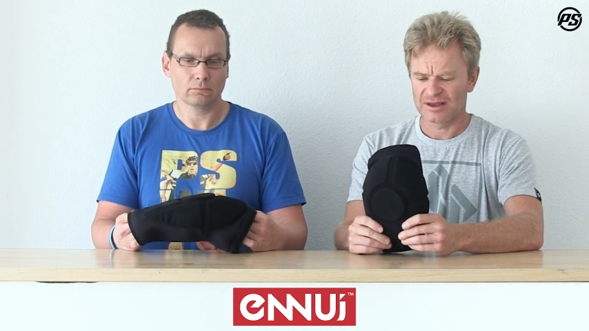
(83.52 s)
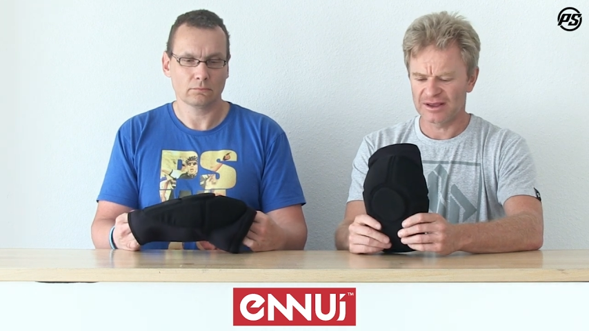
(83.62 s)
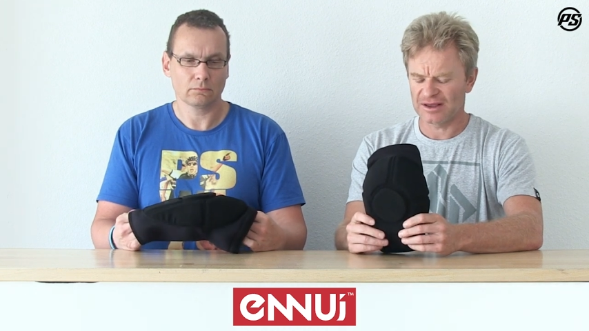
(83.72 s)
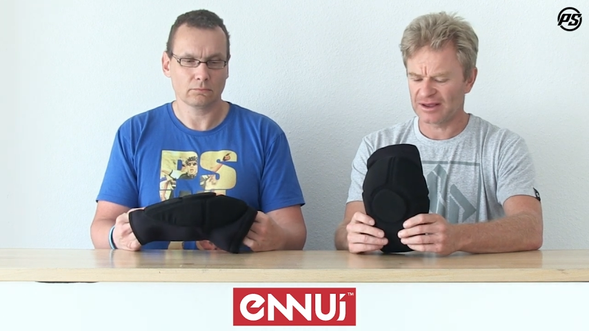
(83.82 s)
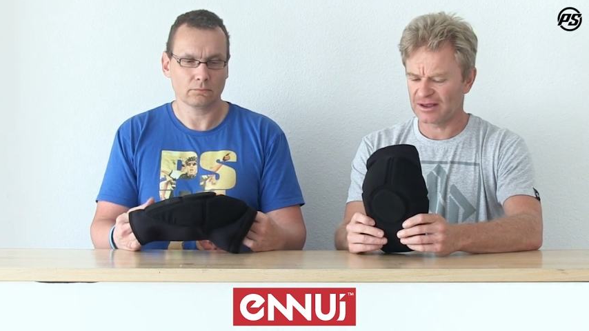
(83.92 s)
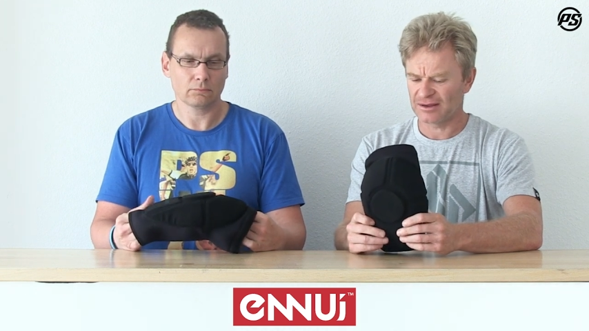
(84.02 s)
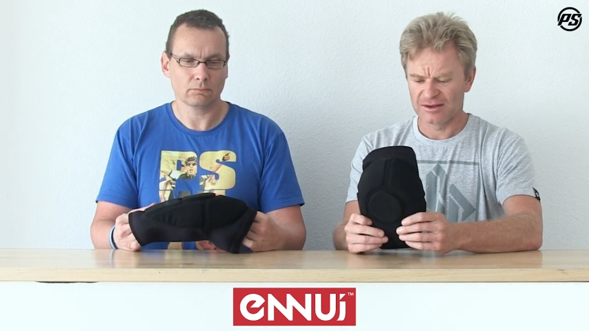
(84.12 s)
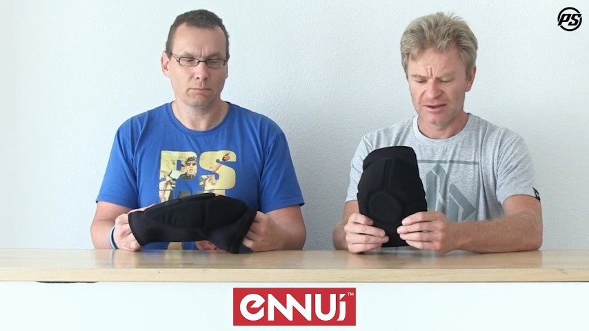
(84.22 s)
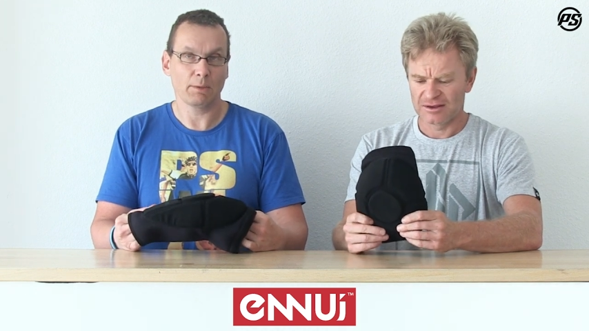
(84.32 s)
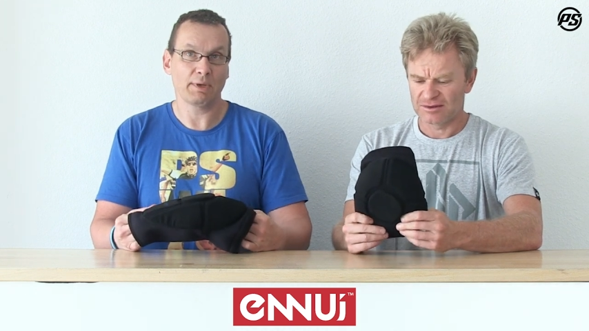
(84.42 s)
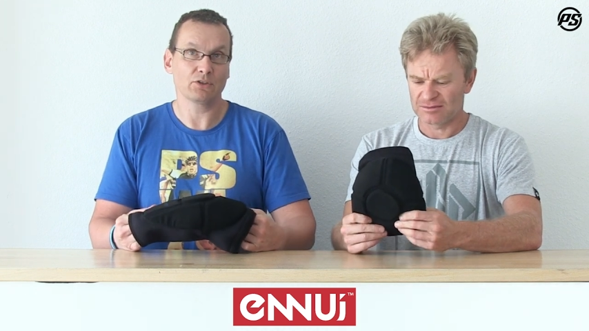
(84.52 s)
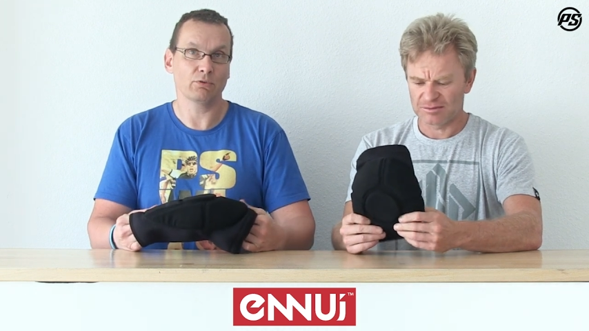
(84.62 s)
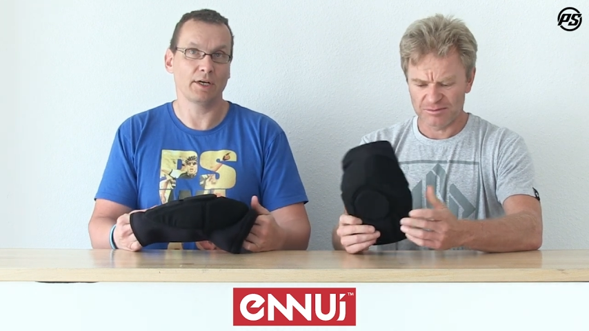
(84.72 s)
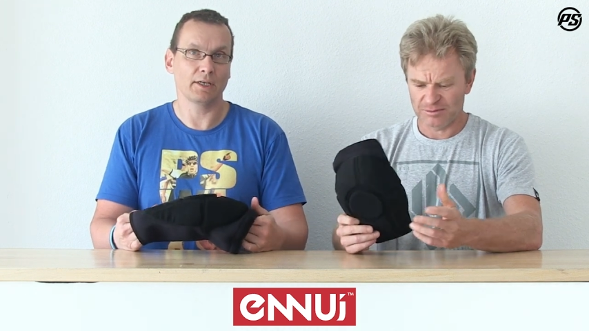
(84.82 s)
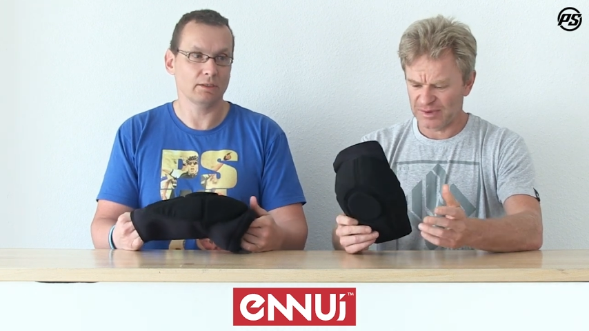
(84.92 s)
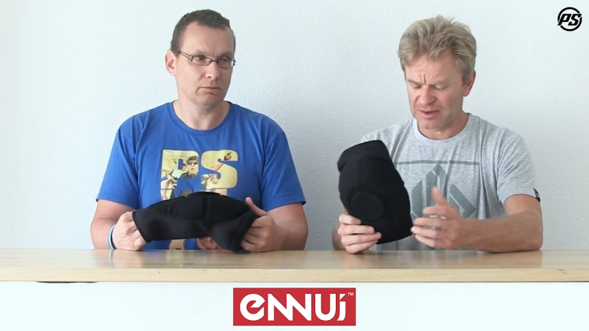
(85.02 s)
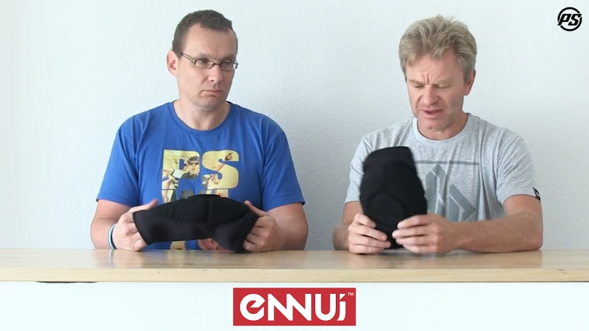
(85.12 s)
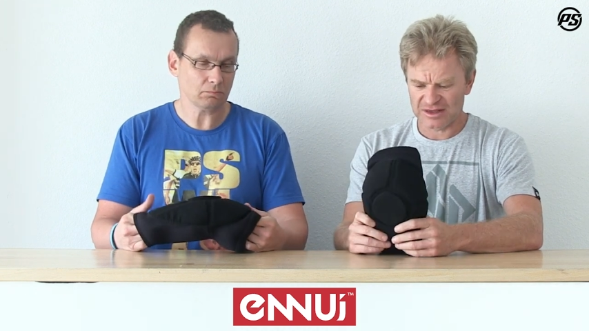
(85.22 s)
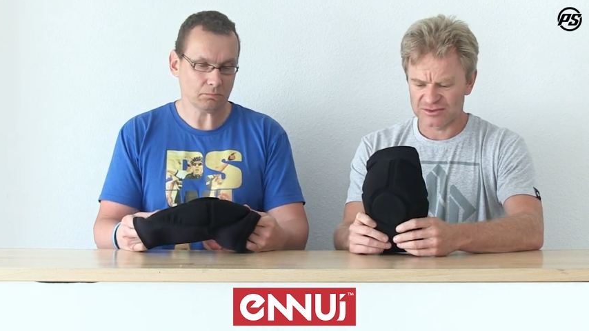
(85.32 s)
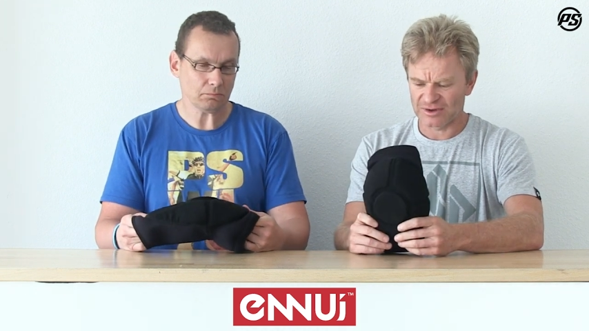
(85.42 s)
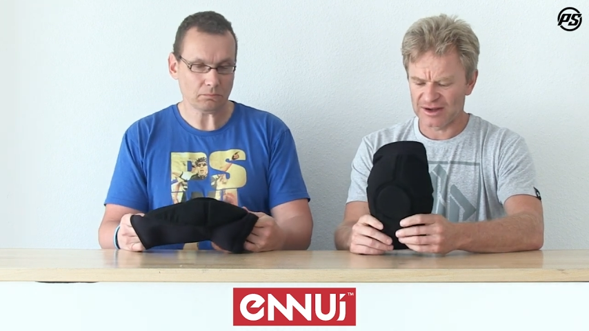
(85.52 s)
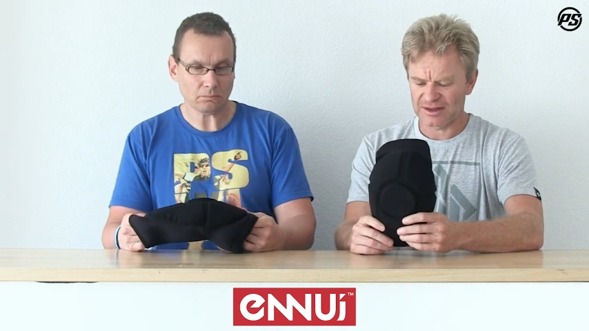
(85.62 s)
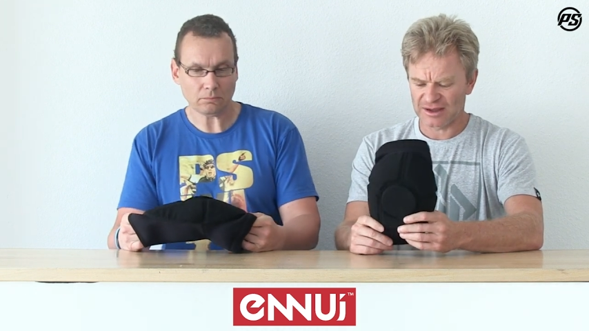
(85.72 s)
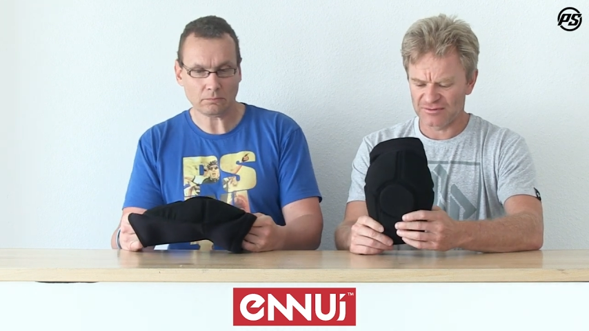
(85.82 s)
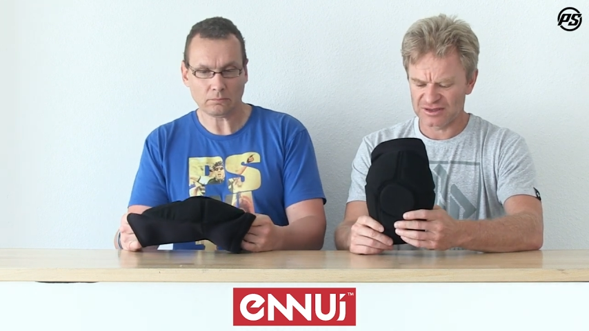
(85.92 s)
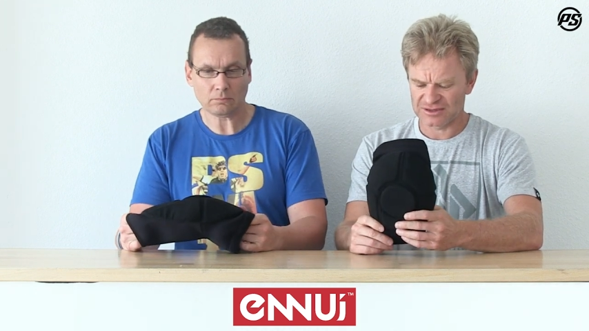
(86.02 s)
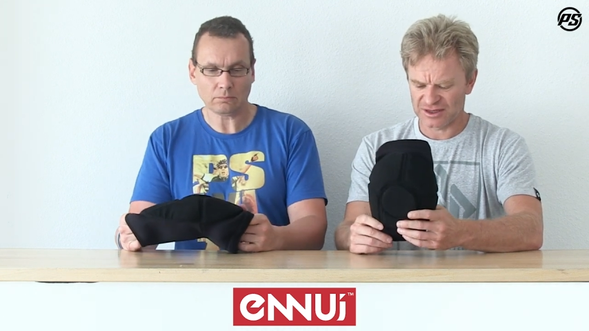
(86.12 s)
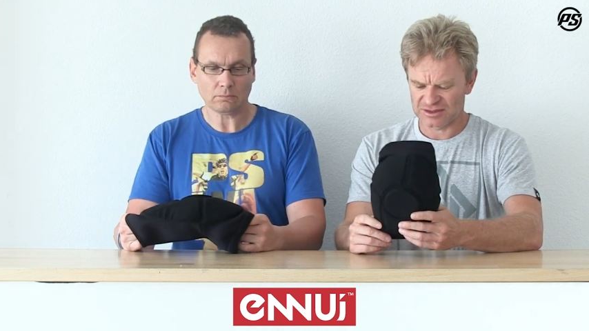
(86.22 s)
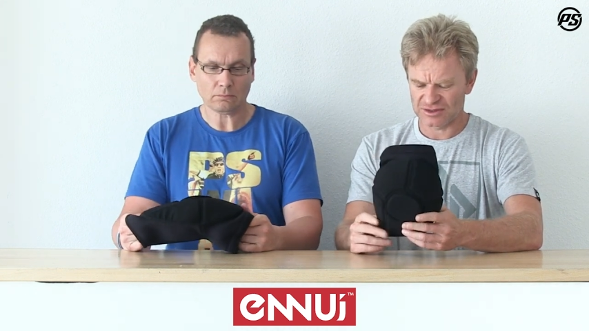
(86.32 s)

Speaker 1: uh, BMX riding, BMX riding, everything.